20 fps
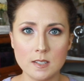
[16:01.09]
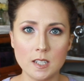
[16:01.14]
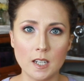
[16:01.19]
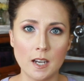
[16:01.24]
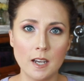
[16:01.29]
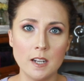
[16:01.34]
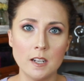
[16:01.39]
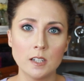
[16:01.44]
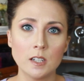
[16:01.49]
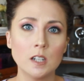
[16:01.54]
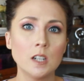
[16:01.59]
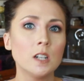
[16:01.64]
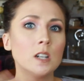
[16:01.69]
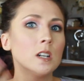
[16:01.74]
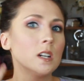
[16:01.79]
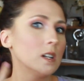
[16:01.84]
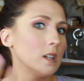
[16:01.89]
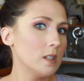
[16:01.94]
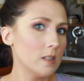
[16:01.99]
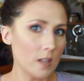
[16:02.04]
dead.
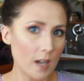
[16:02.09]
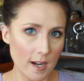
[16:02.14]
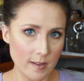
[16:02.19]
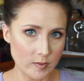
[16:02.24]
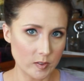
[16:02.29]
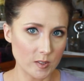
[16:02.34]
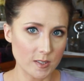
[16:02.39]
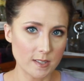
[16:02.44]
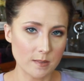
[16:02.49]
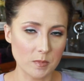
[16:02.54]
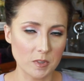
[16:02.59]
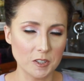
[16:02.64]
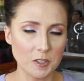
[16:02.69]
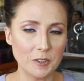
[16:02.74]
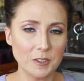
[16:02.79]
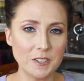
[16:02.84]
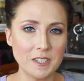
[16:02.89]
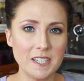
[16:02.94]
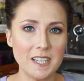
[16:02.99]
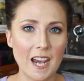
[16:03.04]
I feel
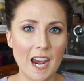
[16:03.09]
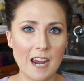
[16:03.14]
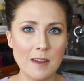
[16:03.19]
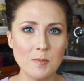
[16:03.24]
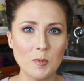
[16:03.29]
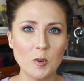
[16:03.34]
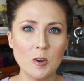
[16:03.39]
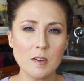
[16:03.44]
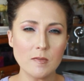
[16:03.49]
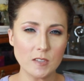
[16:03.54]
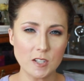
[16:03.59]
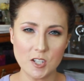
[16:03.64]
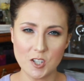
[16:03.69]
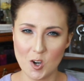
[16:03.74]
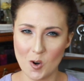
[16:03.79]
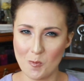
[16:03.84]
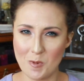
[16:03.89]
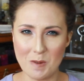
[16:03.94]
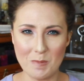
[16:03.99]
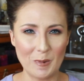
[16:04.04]
similarly. I'm more of a
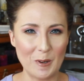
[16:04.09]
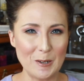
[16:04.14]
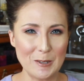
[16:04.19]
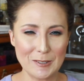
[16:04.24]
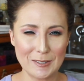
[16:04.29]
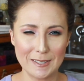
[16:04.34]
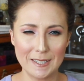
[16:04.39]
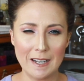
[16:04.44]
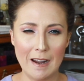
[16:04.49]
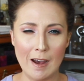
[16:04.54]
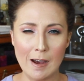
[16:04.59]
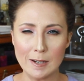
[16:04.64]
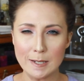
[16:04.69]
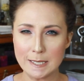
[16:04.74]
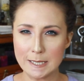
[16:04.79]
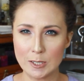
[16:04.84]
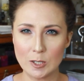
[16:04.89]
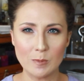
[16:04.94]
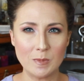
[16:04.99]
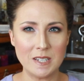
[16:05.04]
show me person, not
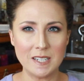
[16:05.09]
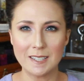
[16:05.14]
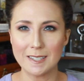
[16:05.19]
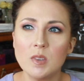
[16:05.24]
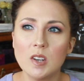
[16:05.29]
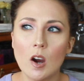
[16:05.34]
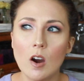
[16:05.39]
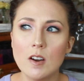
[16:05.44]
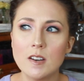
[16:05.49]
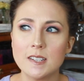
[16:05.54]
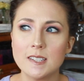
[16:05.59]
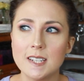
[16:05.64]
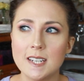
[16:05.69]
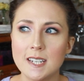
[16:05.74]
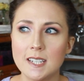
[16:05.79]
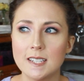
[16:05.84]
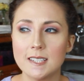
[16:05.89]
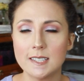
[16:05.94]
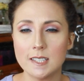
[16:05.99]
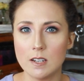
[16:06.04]
tell me. It can be hard to
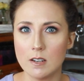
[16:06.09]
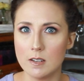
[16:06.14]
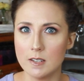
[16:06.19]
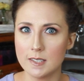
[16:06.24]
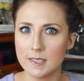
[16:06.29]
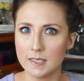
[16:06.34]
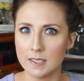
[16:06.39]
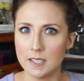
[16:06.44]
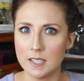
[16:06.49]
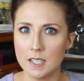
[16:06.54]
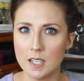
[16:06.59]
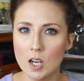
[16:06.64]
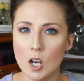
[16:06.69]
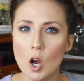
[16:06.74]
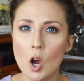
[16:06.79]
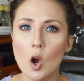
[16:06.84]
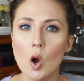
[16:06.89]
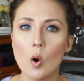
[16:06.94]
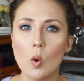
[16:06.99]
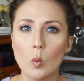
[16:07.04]
take it seriously
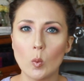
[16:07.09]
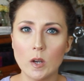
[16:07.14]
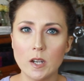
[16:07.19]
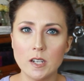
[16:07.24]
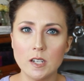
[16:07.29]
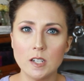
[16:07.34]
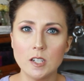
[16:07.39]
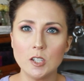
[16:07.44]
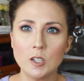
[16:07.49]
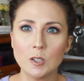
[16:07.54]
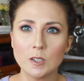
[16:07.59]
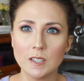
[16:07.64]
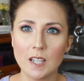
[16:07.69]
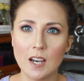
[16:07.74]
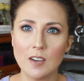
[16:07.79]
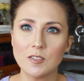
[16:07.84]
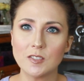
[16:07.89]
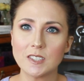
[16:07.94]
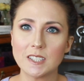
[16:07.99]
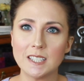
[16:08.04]
when you're
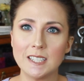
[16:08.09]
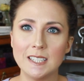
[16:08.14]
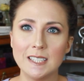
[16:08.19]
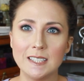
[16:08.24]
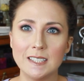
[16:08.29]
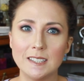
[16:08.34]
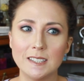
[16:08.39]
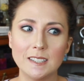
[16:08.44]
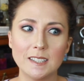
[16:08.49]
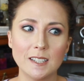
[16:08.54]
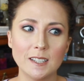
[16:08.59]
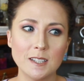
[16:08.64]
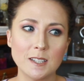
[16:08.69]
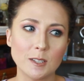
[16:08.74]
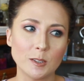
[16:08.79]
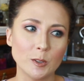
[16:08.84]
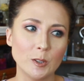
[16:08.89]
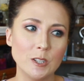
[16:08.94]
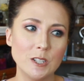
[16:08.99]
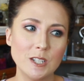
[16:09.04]
left in the
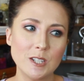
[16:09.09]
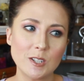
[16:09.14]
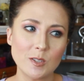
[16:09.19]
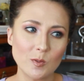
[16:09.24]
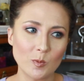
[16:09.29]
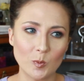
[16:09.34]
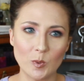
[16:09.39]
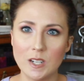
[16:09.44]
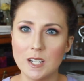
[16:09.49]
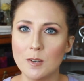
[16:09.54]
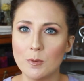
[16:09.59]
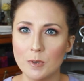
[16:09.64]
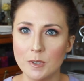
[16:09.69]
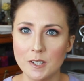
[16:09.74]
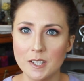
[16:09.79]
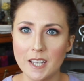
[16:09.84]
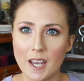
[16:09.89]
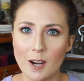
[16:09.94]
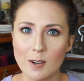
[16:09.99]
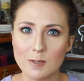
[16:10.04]
lurch when it
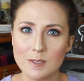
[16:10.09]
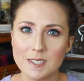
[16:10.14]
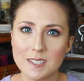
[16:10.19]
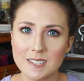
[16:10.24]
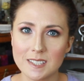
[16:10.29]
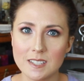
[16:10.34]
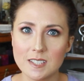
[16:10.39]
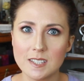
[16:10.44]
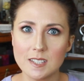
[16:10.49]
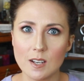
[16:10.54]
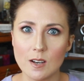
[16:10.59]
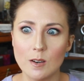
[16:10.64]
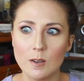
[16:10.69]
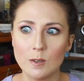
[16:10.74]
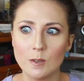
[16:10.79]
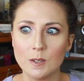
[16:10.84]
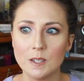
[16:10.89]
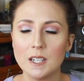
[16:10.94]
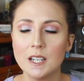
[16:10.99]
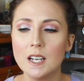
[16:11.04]
really counts.
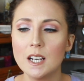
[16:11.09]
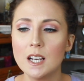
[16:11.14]
So,